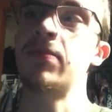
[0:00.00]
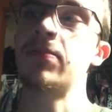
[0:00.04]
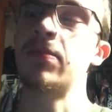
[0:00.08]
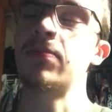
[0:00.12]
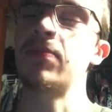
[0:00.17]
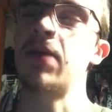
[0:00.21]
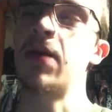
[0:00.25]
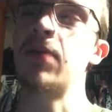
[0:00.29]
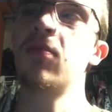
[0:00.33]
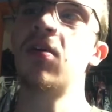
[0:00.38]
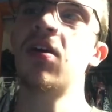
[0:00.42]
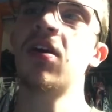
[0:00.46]
be a
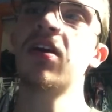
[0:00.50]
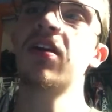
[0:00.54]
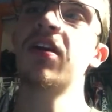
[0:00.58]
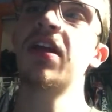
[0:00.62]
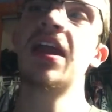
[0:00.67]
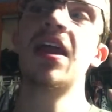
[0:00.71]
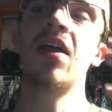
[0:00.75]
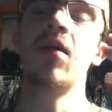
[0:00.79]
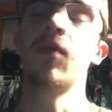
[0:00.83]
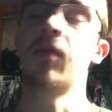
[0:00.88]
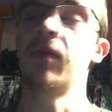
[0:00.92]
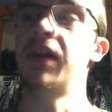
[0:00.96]
memoir.
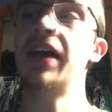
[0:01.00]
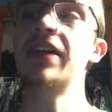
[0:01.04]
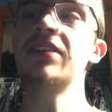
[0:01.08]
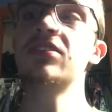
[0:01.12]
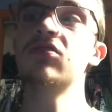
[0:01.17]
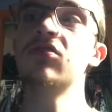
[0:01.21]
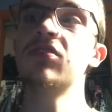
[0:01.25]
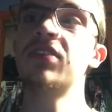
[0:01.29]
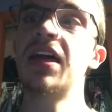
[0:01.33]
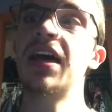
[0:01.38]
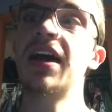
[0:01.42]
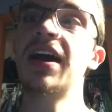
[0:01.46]
When I
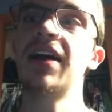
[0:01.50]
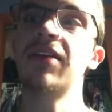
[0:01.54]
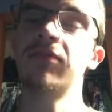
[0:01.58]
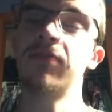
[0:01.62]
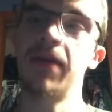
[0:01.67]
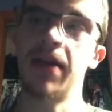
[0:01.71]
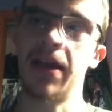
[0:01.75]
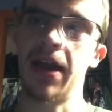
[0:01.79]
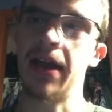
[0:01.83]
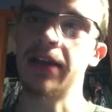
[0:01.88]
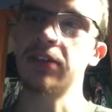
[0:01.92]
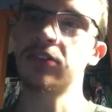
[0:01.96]
do that for
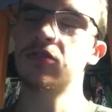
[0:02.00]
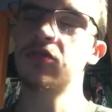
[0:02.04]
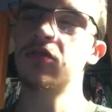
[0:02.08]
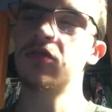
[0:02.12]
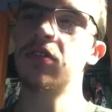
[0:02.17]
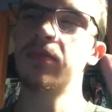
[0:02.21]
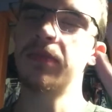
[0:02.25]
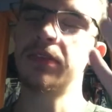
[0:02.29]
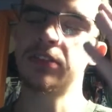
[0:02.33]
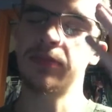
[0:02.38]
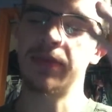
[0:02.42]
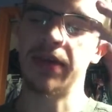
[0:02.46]
my high
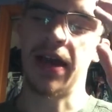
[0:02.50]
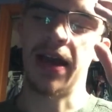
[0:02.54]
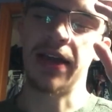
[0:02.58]
school, it's going to be